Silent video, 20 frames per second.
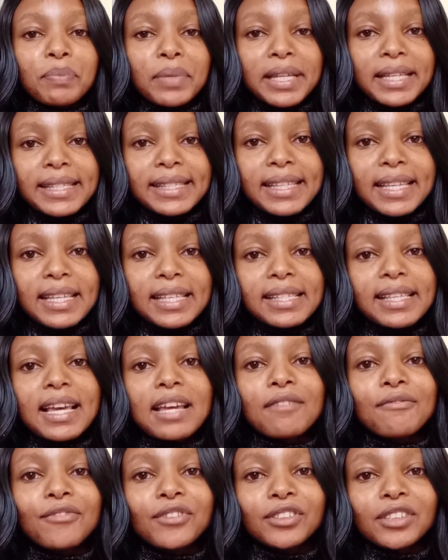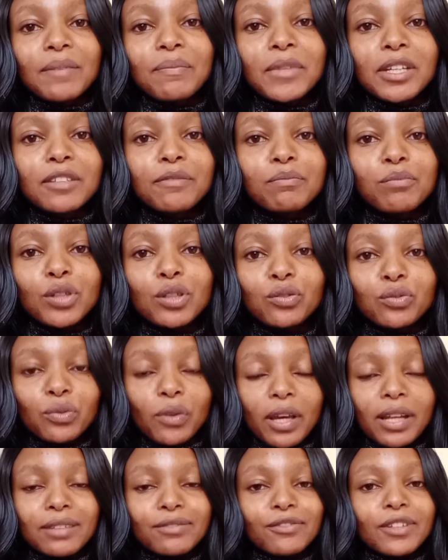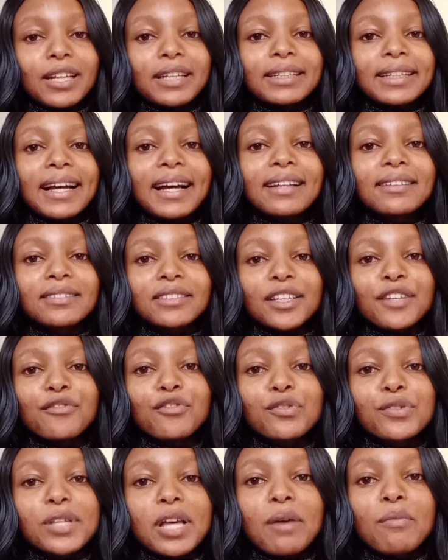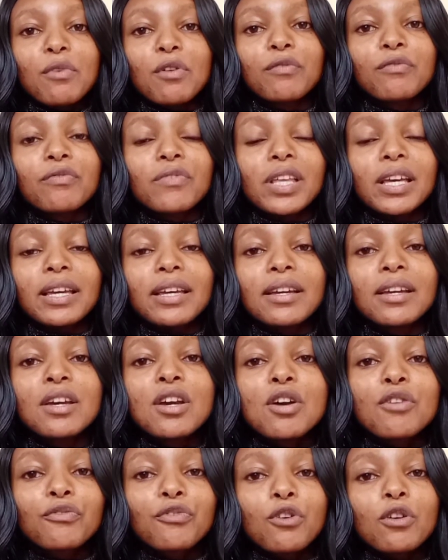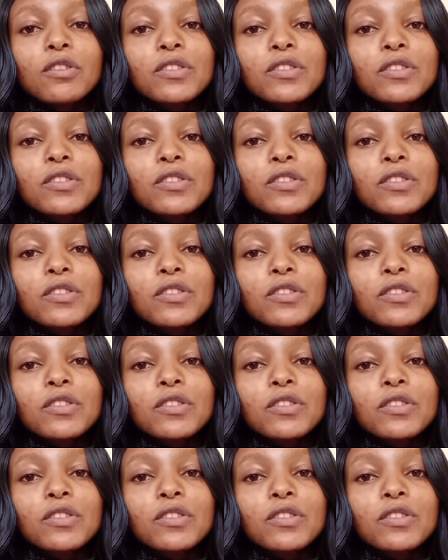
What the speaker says: B6, and vitamin B12. And I'll give you some of the food